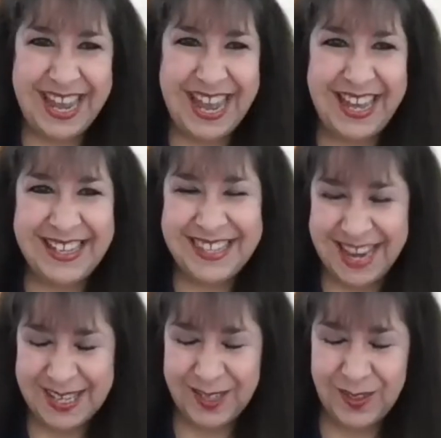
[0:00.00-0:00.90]
and
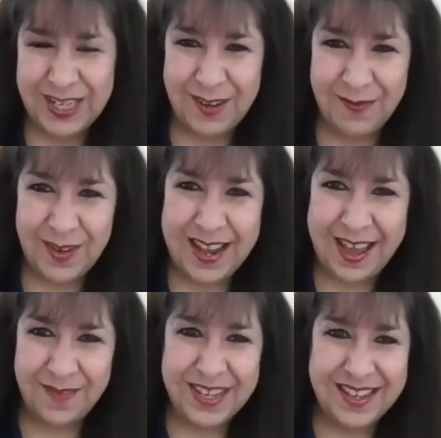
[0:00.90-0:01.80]
thank you, Jen, for
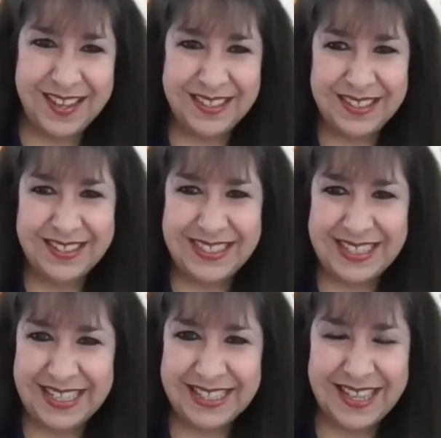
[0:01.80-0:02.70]
having us. This is an
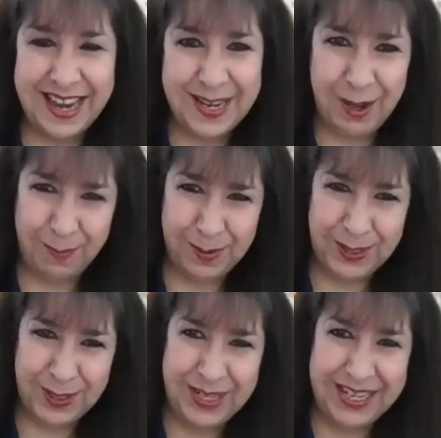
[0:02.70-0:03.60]
exciting
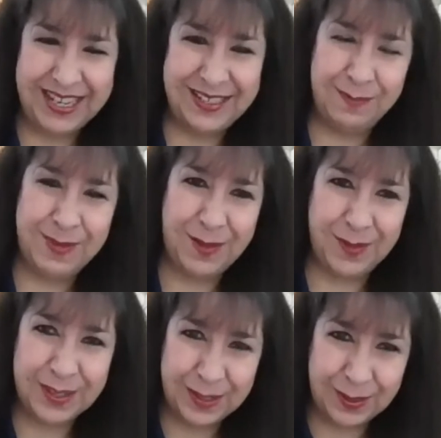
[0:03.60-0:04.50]
opportunity to be
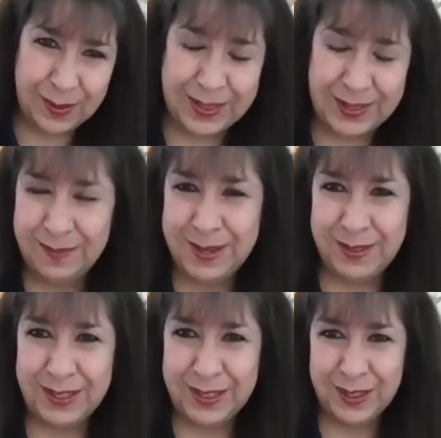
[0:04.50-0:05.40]
with you and to be
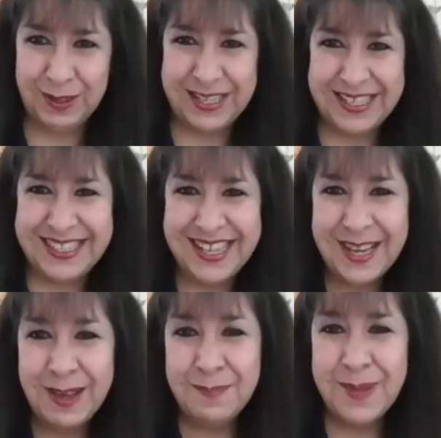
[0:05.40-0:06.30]
with the students.
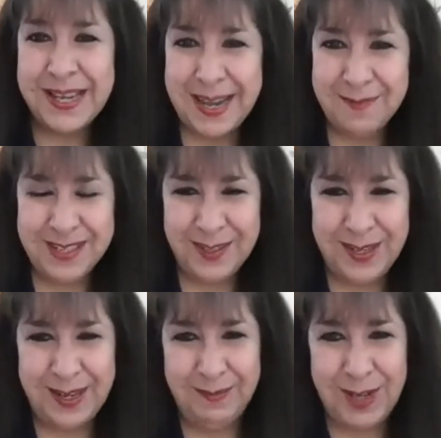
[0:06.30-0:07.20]
My name is
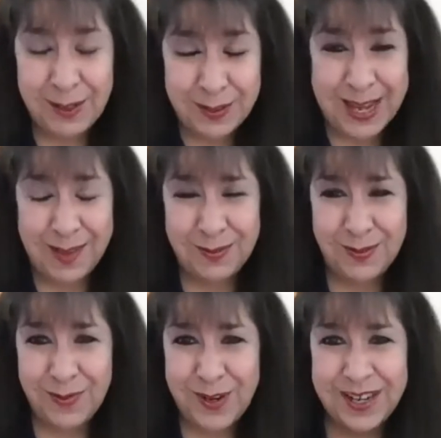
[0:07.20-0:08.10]
Dr.
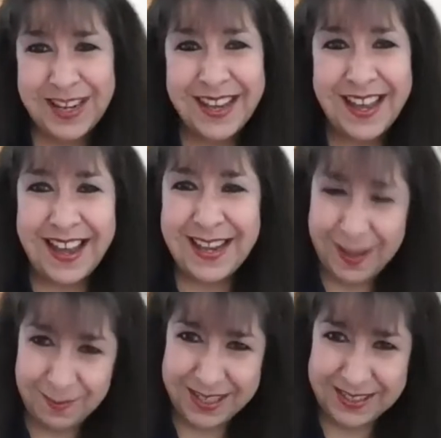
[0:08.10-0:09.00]
Catherine Ward. I
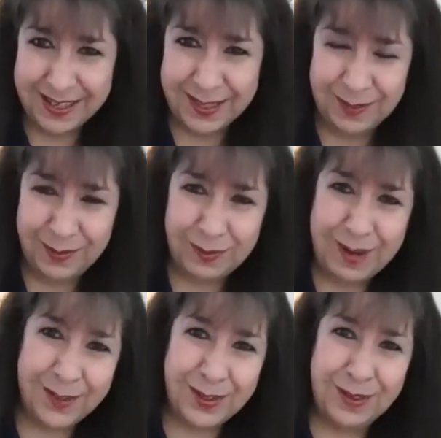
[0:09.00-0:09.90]
am the Executive
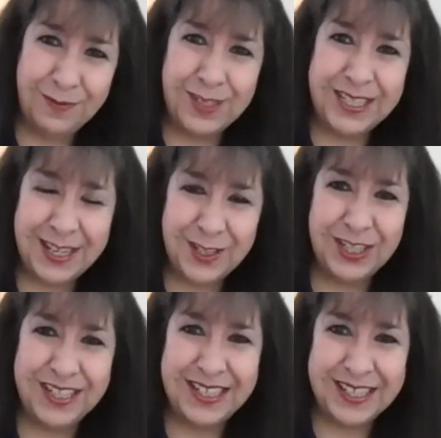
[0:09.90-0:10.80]
Director of
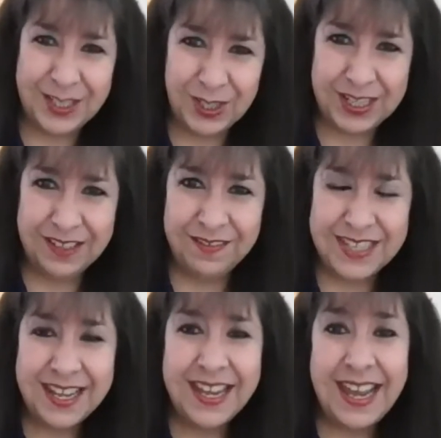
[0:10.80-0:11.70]
Retention Initiatives
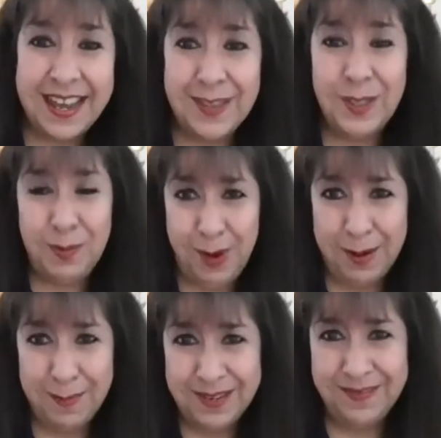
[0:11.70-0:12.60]
and the
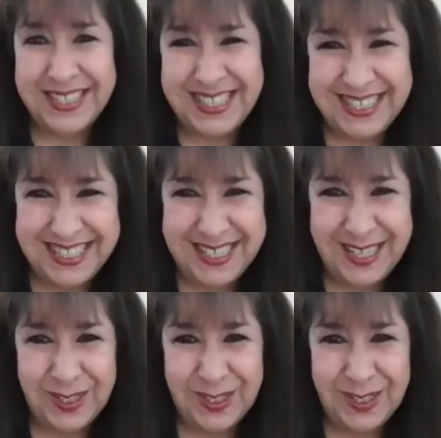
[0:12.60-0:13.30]
Department of Assistant Deans